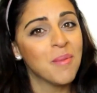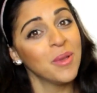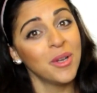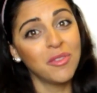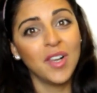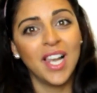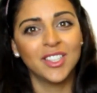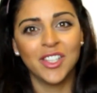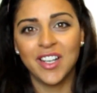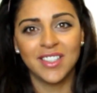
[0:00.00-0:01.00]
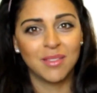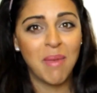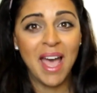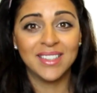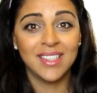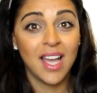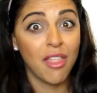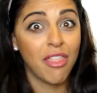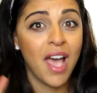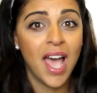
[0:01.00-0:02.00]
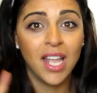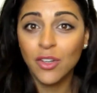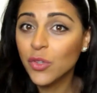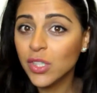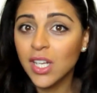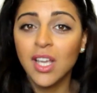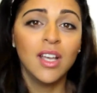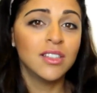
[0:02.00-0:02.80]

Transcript: beautiful letters, ba, ta, tha, and noon.